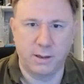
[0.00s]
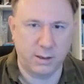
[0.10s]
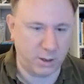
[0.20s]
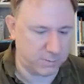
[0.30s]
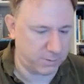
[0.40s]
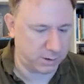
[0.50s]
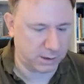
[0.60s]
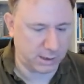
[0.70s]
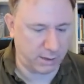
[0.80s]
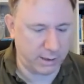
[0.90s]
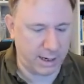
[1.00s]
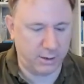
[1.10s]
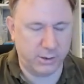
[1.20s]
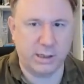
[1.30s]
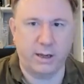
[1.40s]
then you're supposed to say, well, that
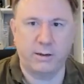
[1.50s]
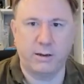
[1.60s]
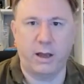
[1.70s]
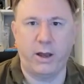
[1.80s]
looks like